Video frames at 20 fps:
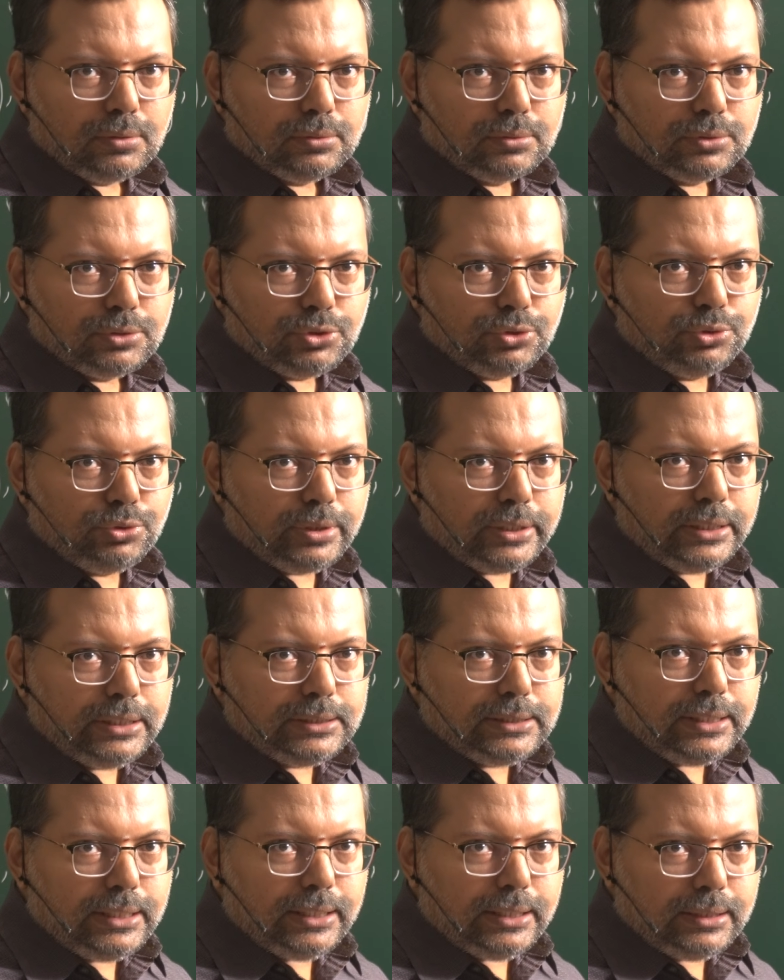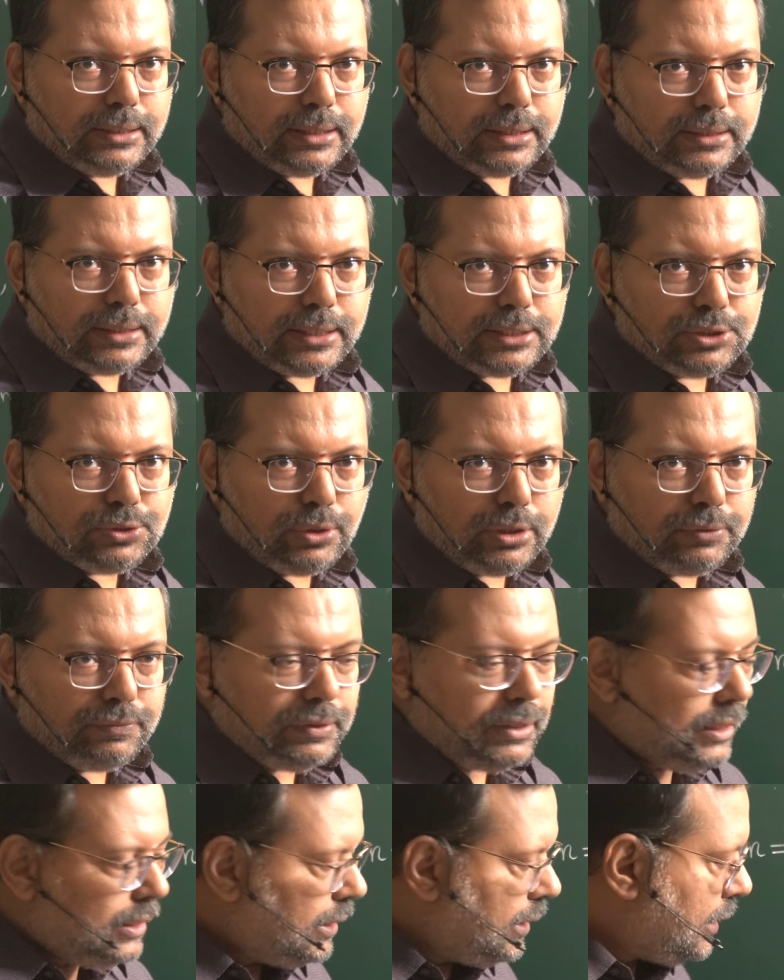So you can easily, there is no
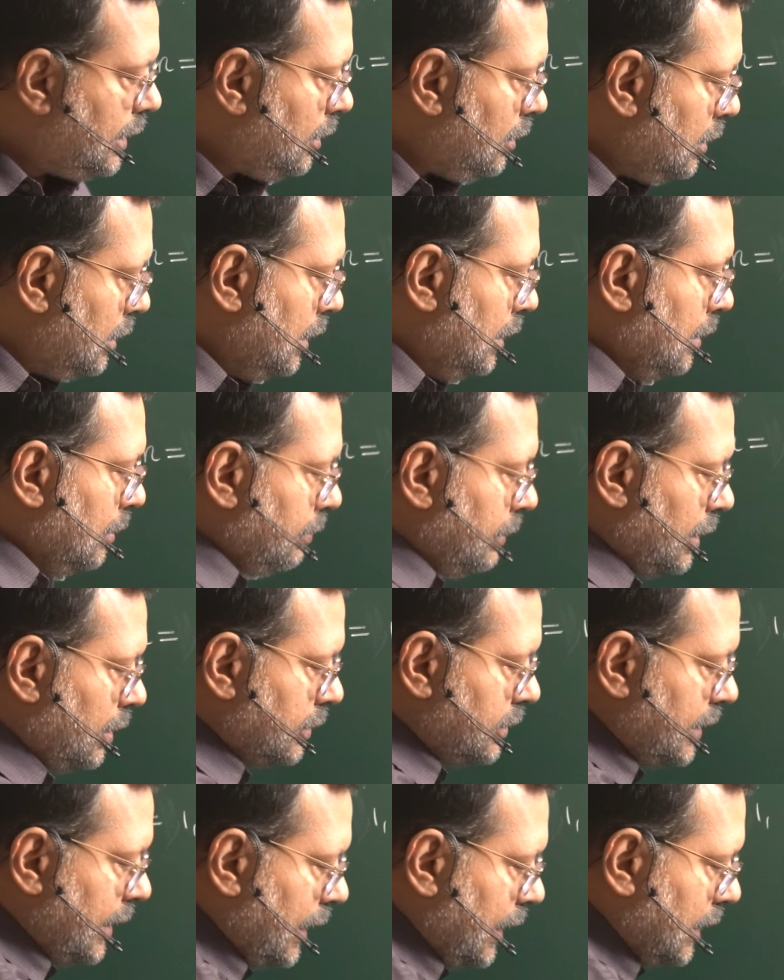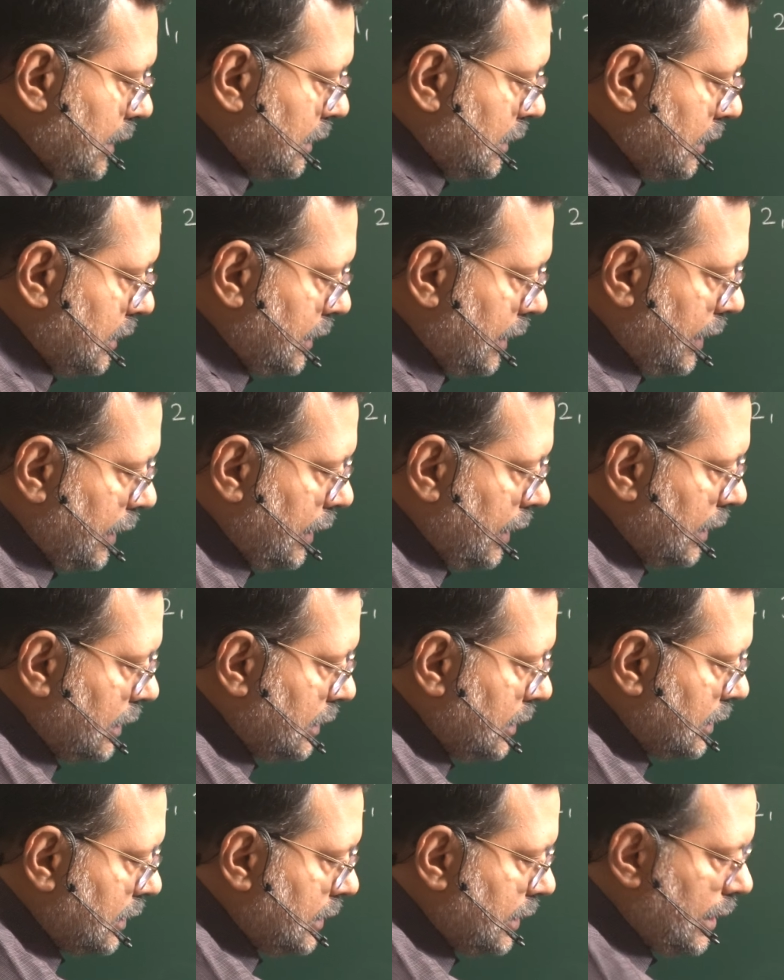difficulty here because nx is there,
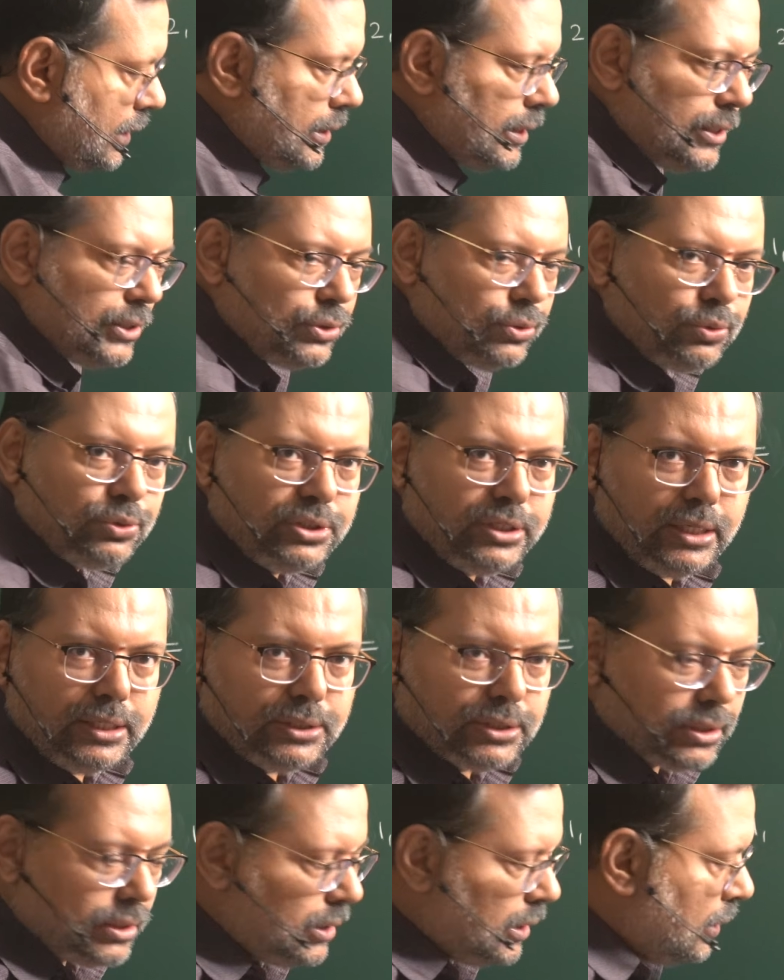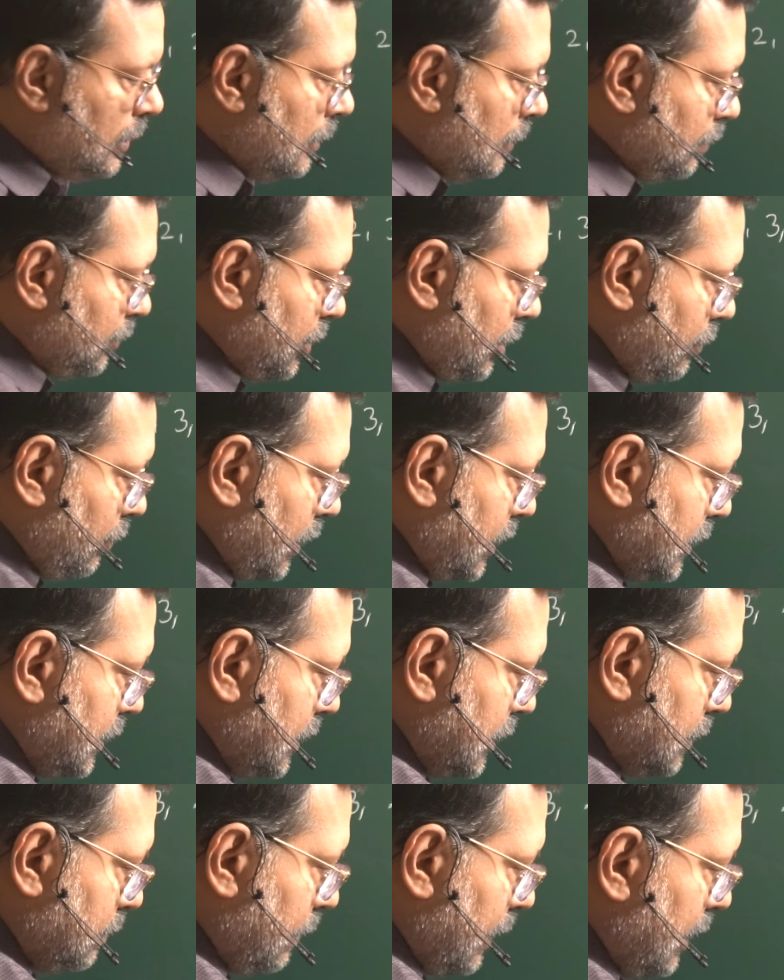there is no change. Then what is
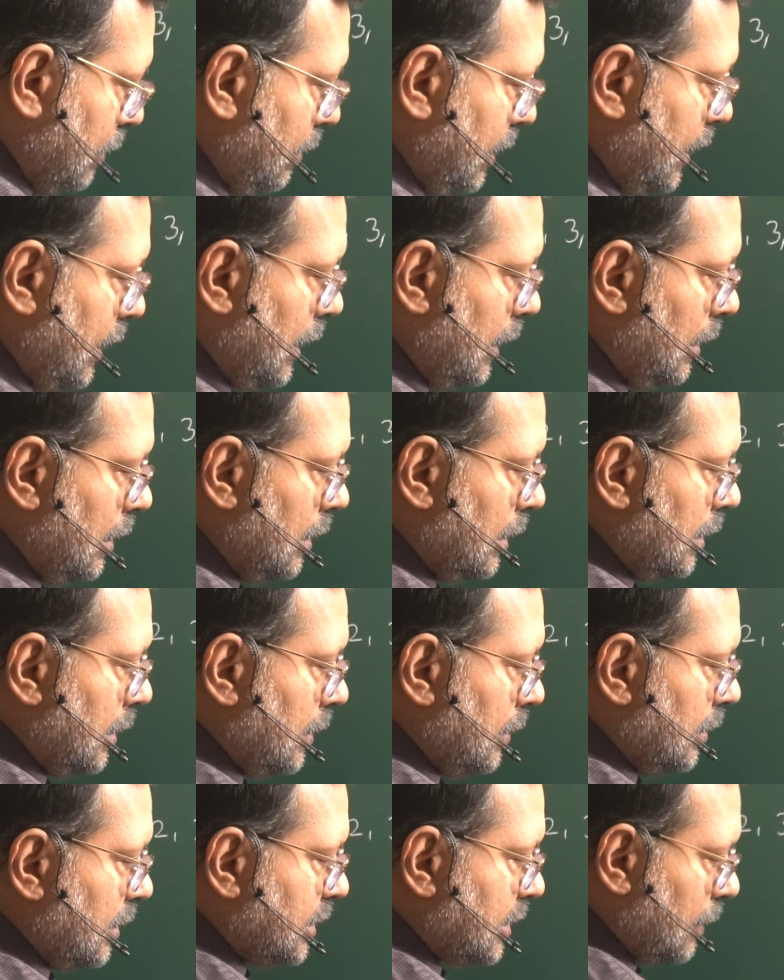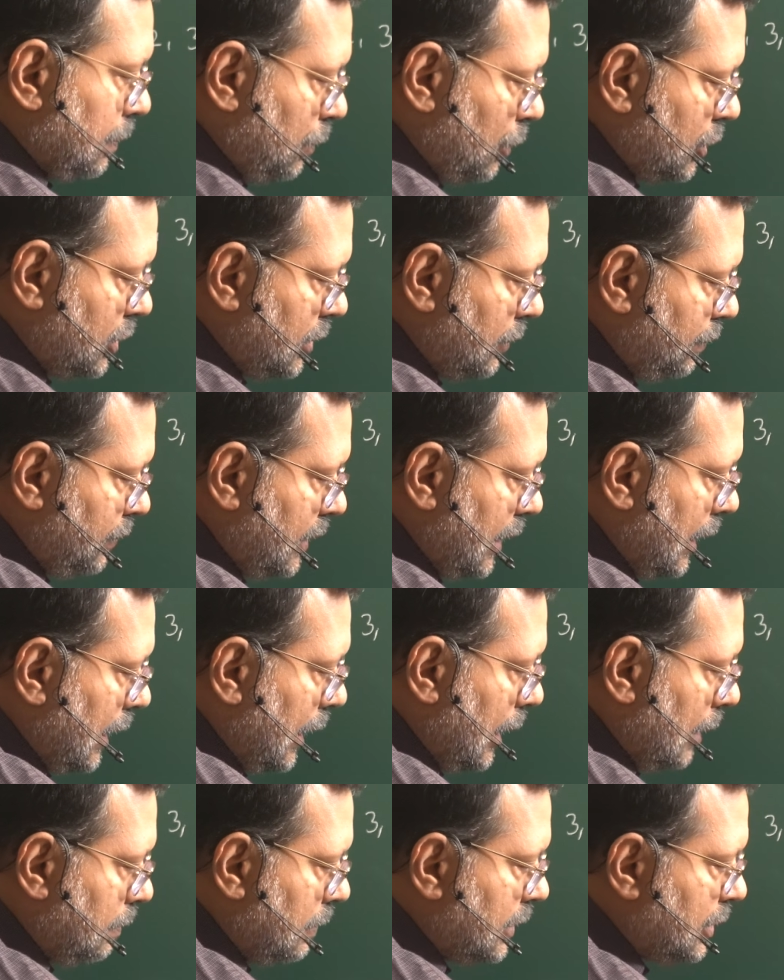this pi by L? Suppose if L
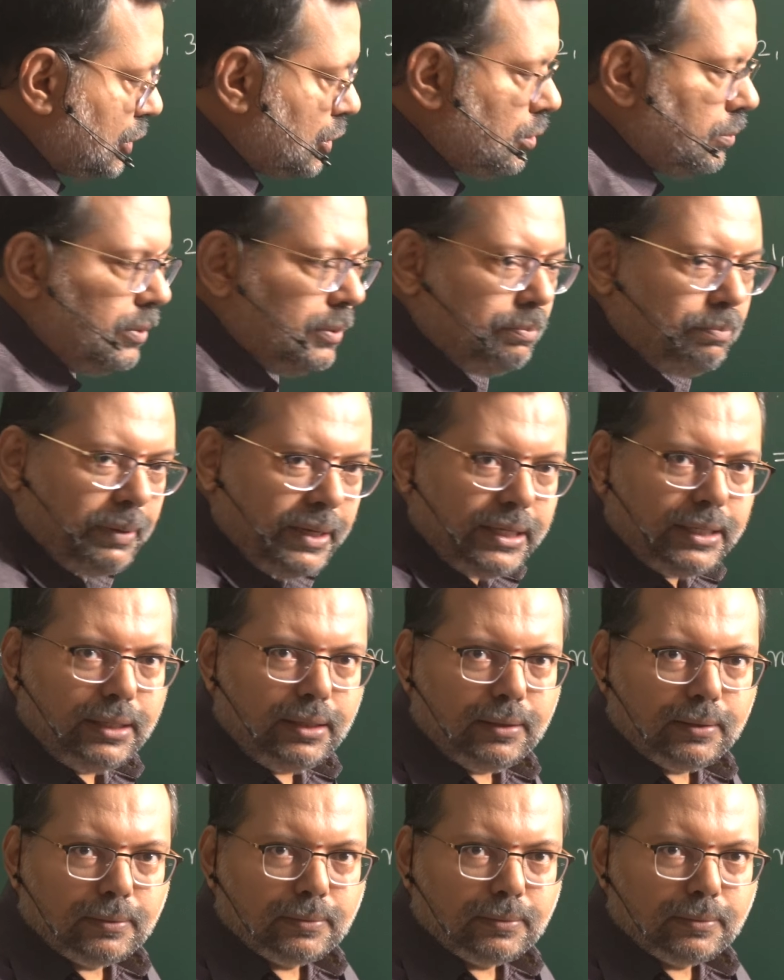happens to be pi,